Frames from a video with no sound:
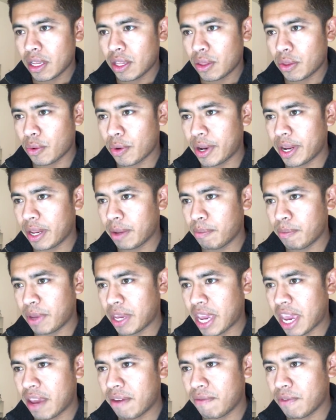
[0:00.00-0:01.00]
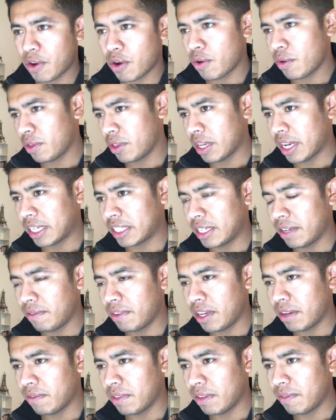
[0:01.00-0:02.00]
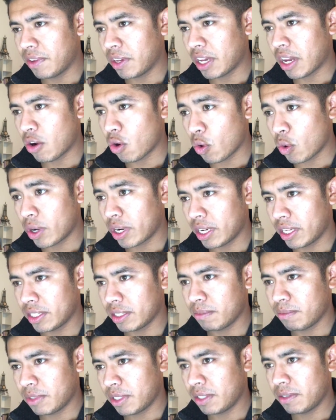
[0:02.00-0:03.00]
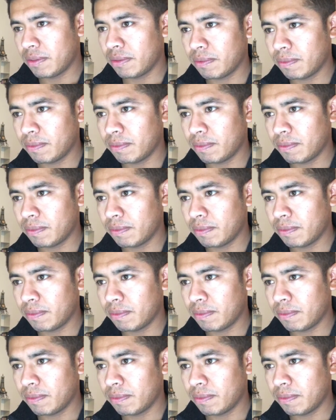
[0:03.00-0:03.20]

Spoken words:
3, behavior, the activity of living organisms.